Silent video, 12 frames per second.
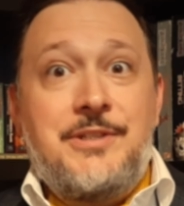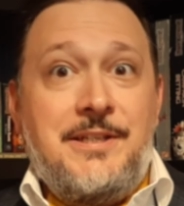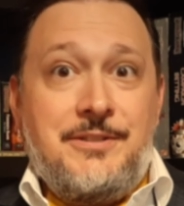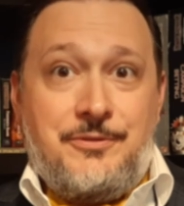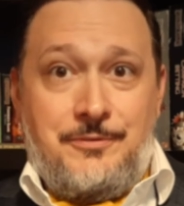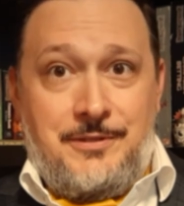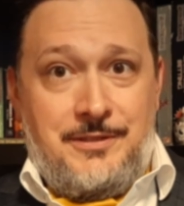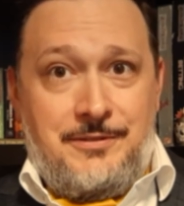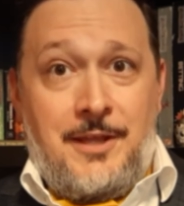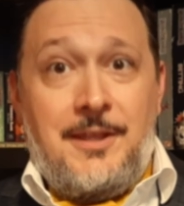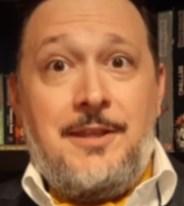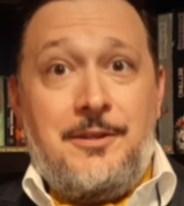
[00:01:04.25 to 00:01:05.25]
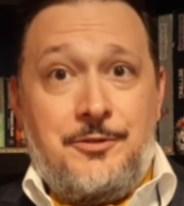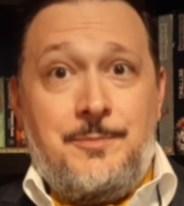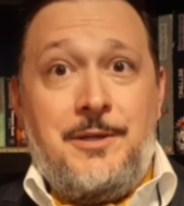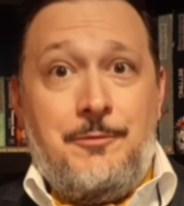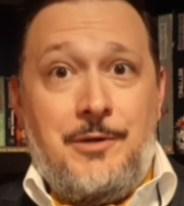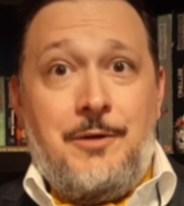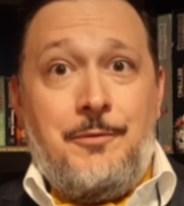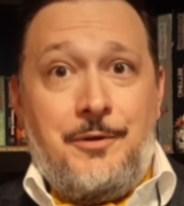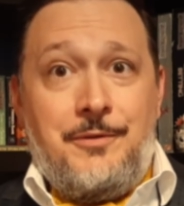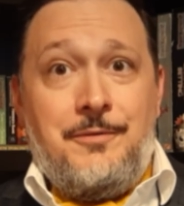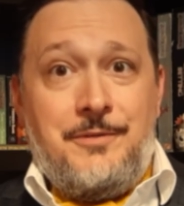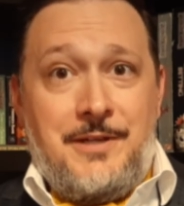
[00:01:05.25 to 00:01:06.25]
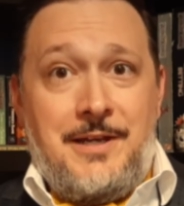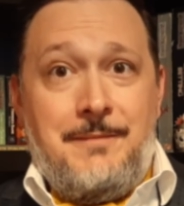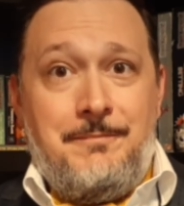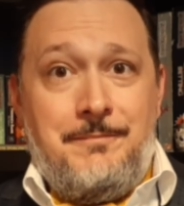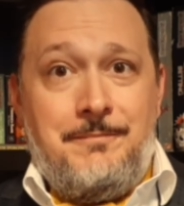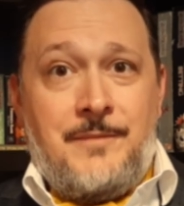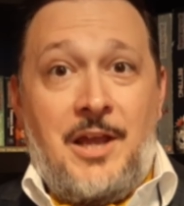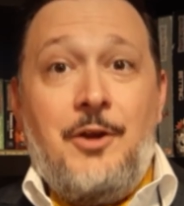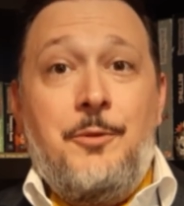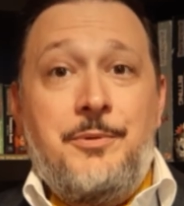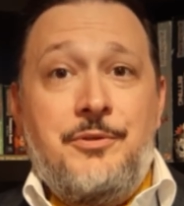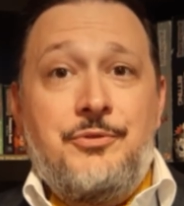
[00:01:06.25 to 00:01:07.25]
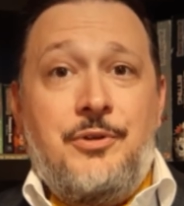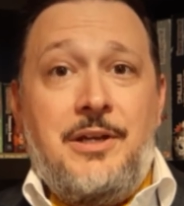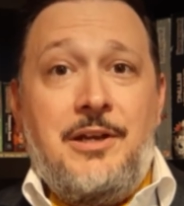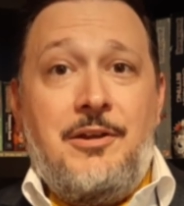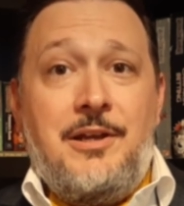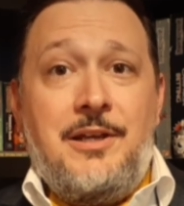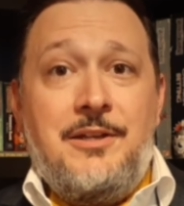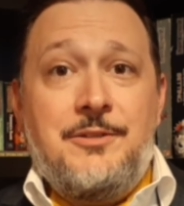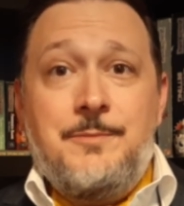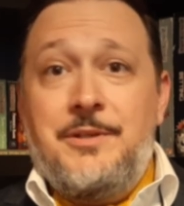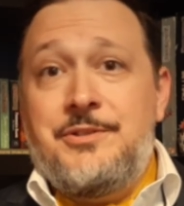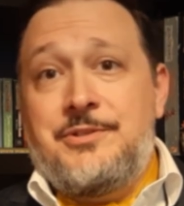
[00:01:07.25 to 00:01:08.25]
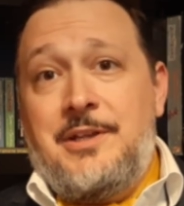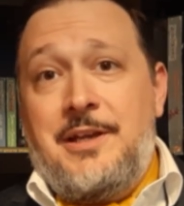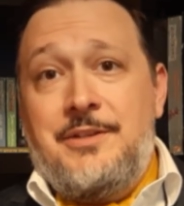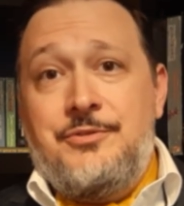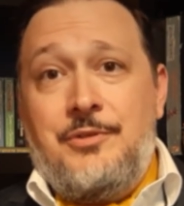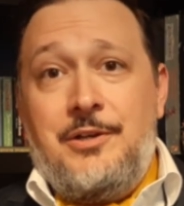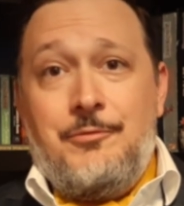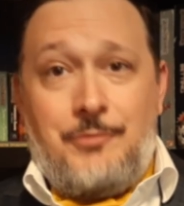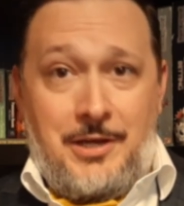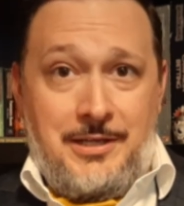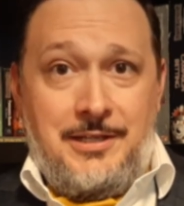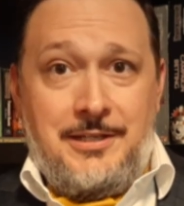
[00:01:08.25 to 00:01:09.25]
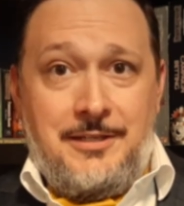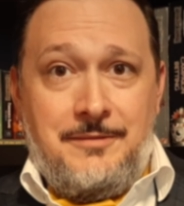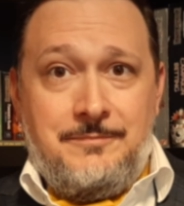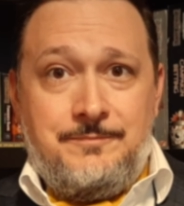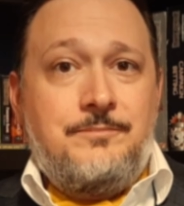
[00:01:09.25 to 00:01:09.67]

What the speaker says: histories, I think this will be well worth your time. I hope you enjoy hearing it as much as I enjoyed writing it.